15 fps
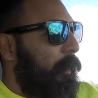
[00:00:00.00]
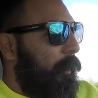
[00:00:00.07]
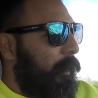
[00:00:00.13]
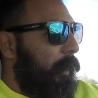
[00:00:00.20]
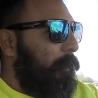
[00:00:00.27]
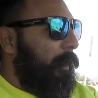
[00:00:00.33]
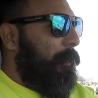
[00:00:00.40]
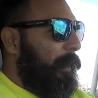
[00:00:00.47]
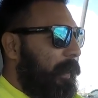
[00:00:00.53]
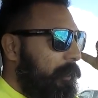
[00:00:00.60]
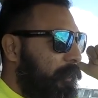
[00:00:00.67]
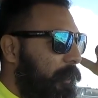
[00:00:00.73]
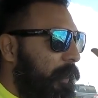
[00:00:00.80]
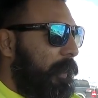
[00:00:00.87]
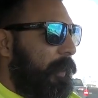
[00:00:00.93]
I'm about
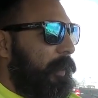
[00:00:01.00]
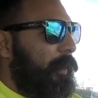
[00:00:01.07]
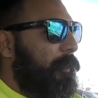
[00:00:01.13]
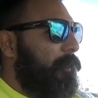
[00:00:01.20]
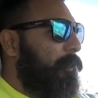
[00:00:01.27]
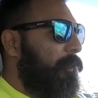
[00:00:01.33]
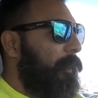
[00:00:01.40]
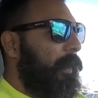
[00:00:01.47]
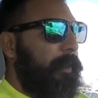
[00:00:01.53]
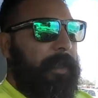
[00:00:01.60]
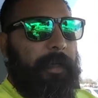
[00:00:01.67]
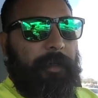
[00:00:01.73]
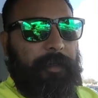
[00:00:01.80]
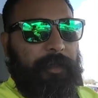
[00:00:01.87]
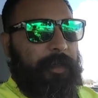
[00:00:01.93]
to hit up my
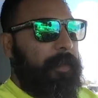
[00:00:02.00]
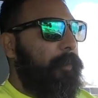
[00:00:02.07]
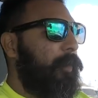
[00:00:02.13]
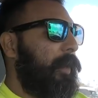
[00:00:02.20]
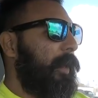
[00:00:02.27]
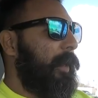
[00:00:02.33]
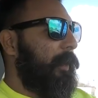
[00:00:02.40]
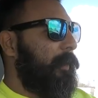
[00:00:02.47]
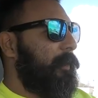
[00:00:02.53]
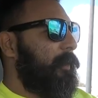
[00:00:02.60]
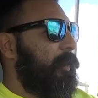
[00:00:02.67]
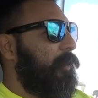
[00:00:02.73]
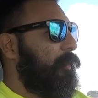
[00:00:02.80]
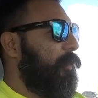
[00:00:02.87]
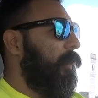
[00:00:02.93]
dealership where I got the
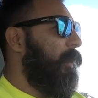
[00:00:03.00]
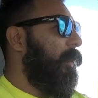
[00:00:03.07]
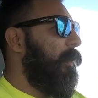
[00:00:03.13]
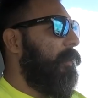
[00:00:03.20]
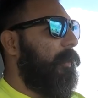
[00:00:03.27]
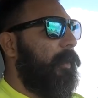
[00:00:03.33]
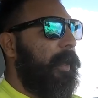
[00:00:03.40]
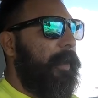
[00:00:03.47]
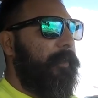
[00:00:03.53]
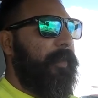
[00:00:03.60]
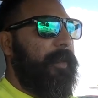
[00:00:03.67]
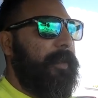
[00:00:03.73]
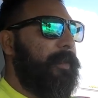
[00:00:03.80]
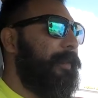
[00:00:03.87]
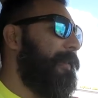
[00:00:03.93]
zero turn. They're
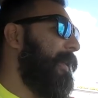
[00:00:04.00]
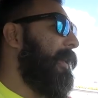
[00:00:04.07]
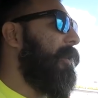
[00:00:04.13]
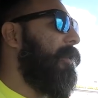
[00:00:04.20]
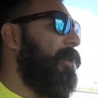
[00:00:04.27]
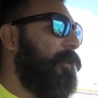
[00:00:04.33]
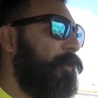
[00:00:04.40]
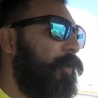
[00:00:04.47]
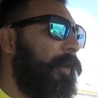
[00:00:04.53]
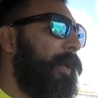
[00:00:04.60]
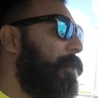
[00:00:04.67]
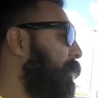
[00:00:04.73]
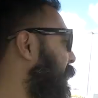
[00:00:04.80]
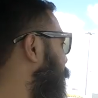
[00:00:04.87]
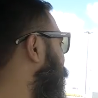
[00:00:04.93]
having a sale, a
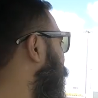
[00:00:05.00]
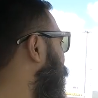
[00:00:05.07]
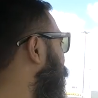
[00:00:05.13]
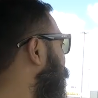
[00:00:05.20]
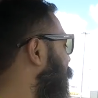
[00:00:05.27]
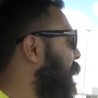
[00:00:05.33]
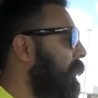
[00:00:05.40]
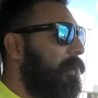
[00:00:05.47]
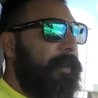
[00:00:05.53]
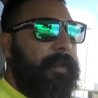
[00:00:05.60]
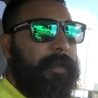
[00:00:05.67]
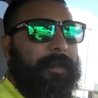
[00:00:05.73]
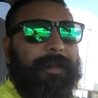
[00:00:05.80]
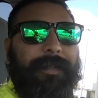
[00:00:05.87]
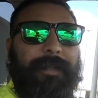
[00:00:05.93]
20%
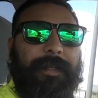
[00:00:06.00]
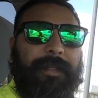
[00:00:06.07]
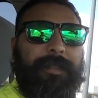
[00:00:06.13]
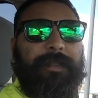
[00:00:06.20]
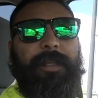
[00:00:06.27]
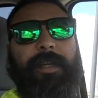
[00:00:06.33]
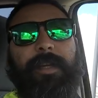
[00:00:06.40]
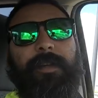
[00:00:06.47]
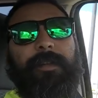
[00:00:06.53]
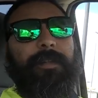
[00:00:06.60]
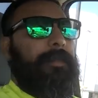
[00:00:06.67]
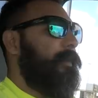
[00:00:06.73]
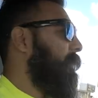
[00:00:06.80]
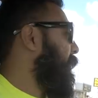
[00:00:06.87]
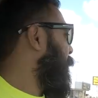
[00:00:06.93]
discount
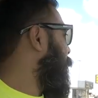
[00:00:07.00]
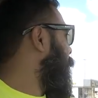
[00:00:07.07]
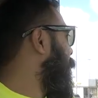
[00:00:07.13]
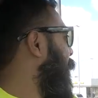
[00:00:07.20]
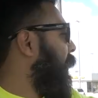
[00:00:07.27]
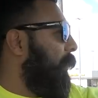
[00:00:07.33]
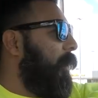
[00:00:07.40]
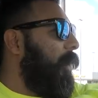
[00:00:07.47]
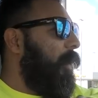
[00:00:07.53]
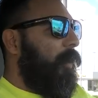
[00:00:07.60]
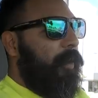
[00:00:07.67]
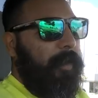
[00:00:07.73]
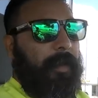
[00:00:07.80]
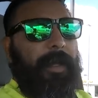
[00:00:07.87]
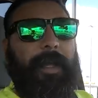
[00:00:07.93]
on
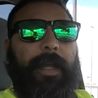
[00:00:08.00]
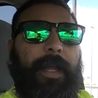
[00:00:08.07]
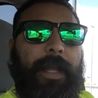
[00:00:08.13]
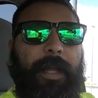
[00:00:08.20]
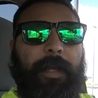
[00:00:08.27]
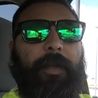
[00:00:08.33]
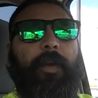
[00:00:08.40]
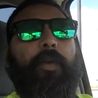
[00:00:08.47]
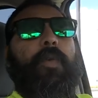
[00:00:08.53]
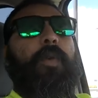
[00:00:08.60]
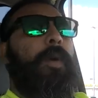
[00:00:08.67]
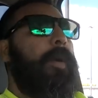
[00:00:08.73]
all Echo